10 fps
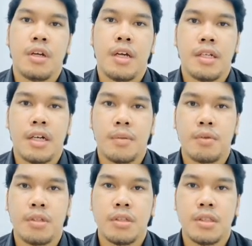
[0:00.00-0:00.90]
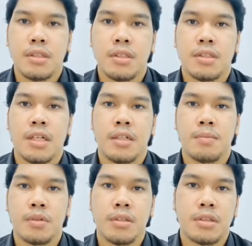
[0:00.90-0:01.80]
and the
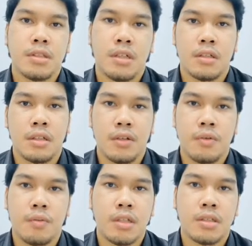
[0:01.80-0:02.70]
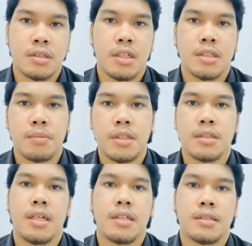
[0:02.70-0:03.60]
hypothesis alternative 1 is accepted
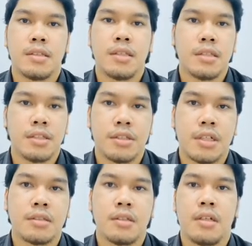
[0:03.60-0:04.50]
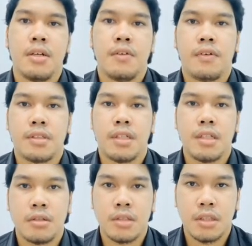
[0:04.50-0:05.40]
and reject H null. For the
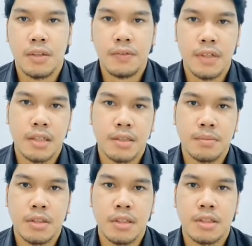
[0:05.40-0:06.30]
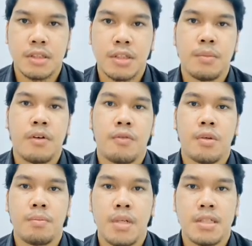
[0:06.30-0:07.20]
second objective, that is the relationship of
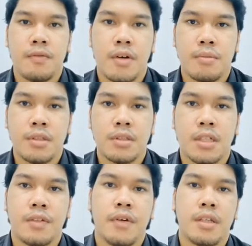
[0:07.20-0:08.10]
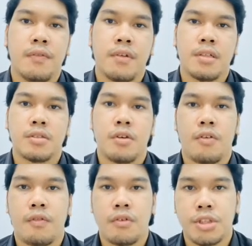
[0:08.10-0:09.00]
workplace environments and effectiveness
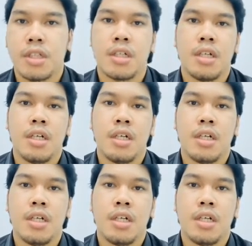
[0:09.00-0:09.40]
of OSHA.